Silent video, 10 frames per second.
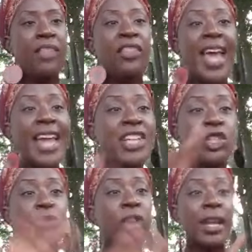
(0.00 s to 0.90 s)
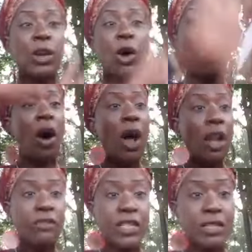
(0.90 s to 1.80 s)
They just created all
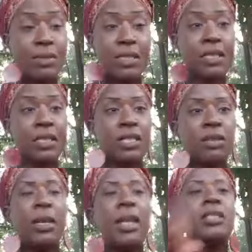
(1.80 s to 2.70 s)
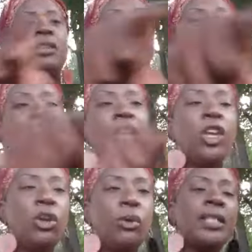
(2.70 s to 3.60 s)
of this mysticism to fake
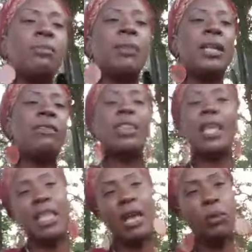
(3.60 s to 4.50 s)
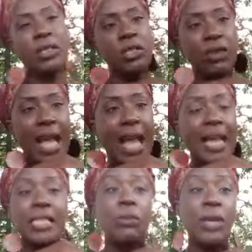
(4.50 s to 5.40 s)
you into believing that that wasn't the
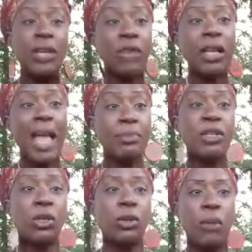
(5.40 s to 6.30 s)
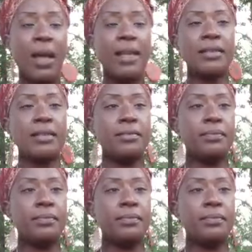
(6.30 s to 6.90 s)
reality when it really absolutely was